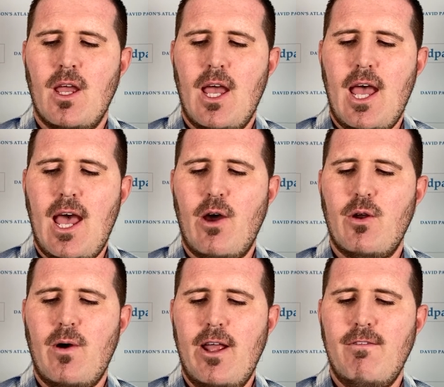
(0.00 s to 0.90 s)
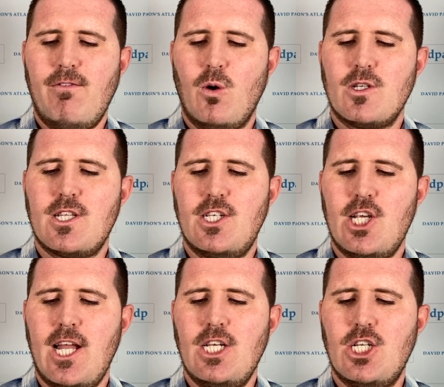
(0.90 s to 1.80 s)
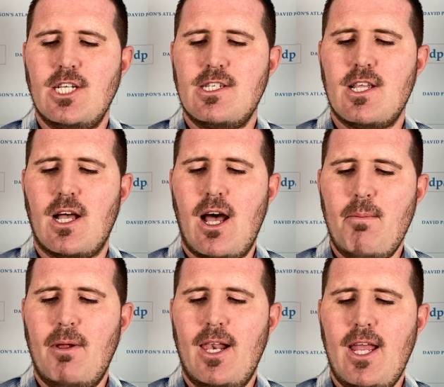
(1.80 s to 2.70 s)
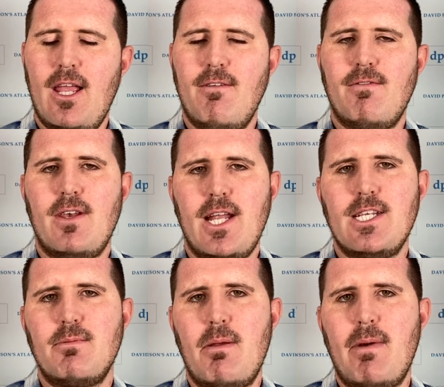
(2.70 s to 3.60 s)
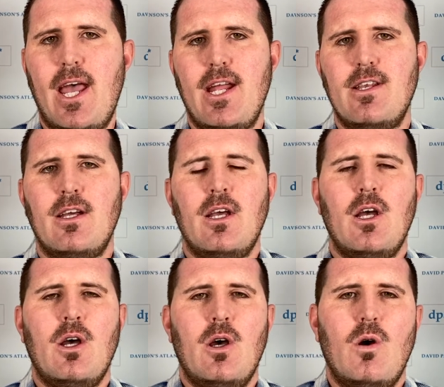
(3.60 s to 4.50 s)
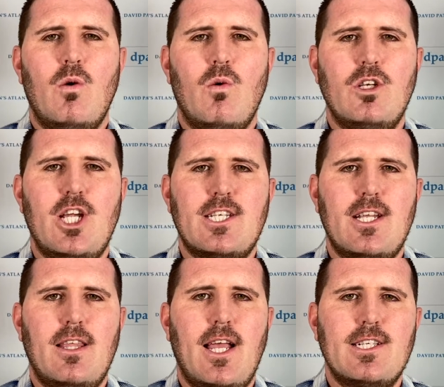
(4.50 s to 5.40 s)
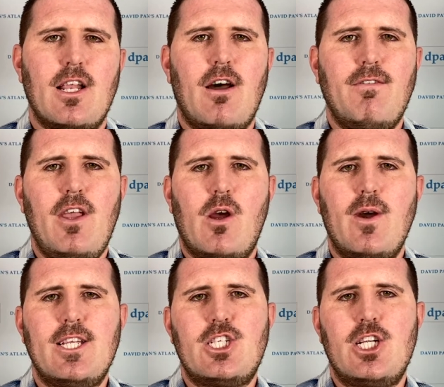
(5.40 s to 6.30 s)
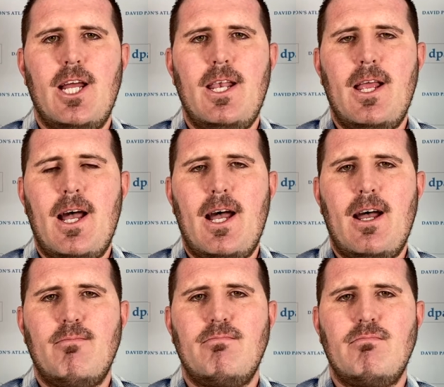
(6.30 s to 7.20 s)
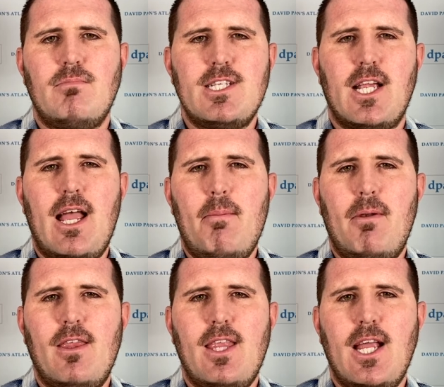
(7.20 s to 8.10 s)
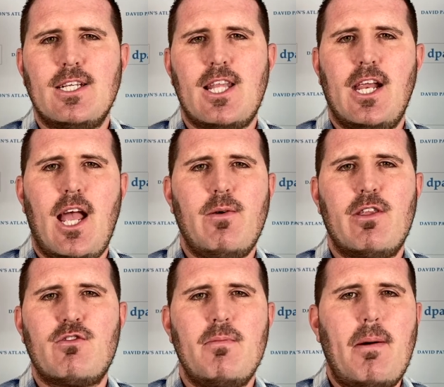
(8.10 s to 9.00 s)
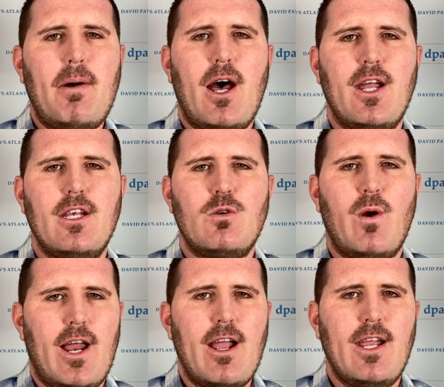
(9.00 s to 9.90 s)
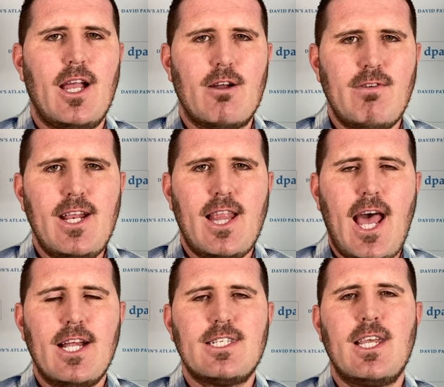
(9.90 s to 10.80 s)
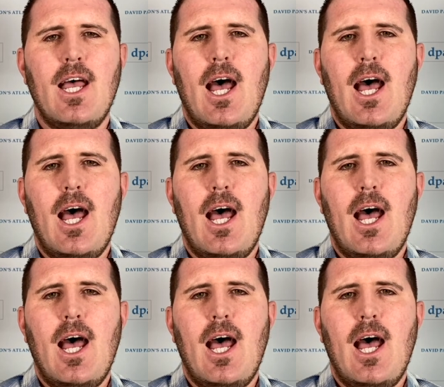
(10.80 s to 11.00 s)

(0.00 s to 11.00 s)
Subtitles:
How do I enforce the changes I believe need to be made? Well, Justin, thanks a lot for your question. There's a couple of things that are going through my mind when I read that.